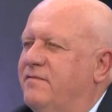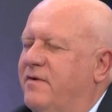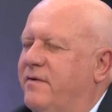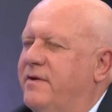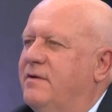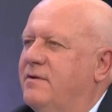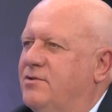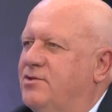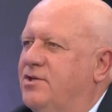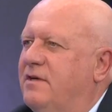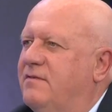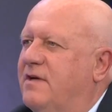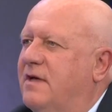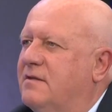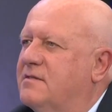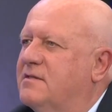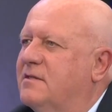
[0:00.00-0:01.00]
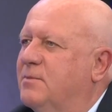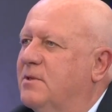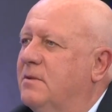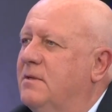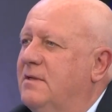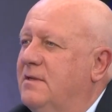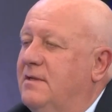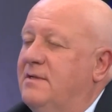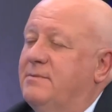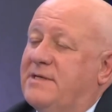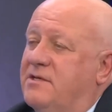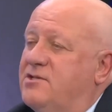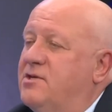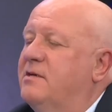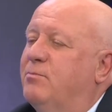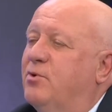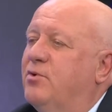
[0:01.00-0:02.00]
a very good Chief Constable. He was
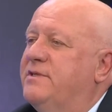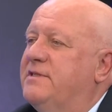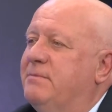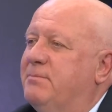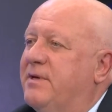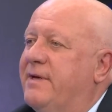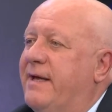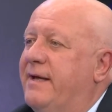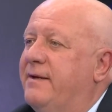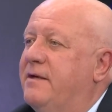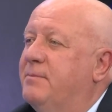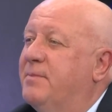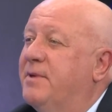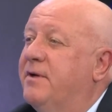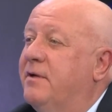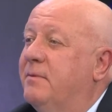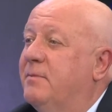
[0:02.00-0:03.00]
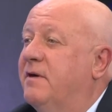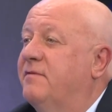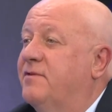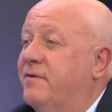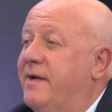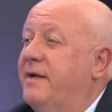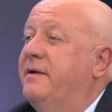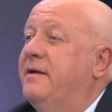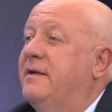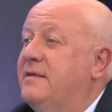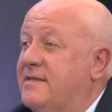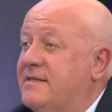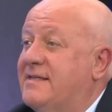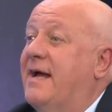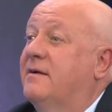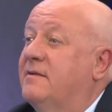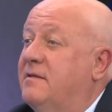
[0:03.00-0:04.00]
actually appointed by Andy Burnham after Andy
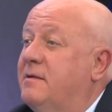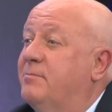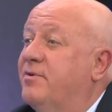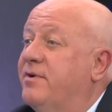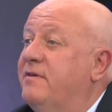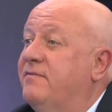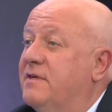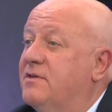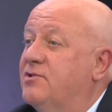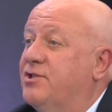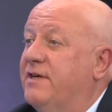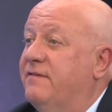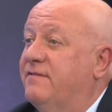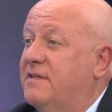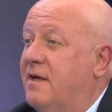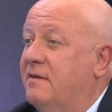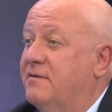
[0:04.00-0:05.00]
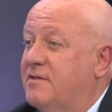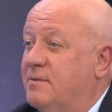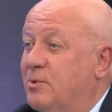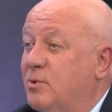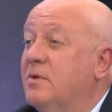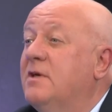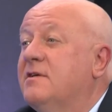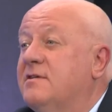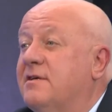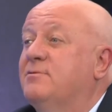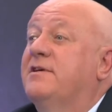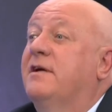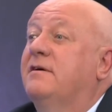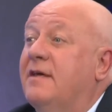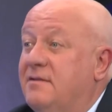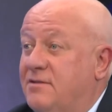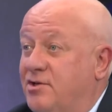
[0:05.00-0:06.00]
sacked the previous Chief Constable. So,
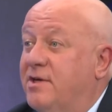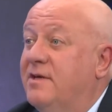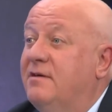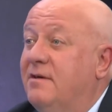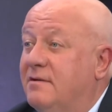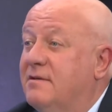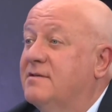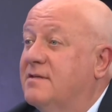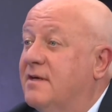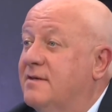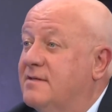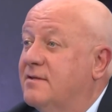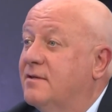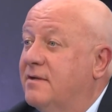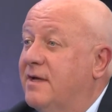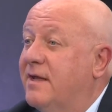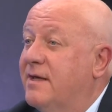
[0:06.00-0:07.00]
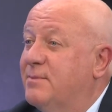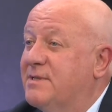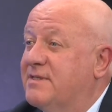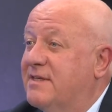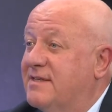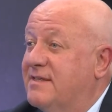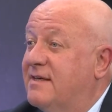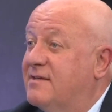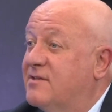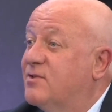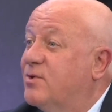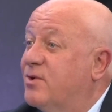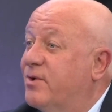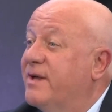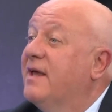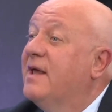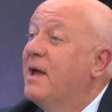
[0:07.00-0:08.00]
tongue-in-cheek, you could say it's a good Labour success
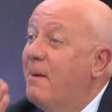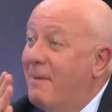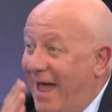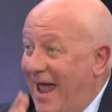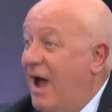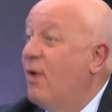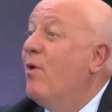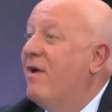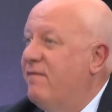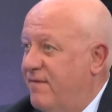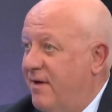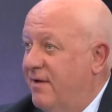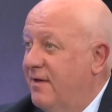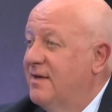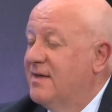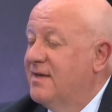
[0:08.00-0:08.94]
story. However,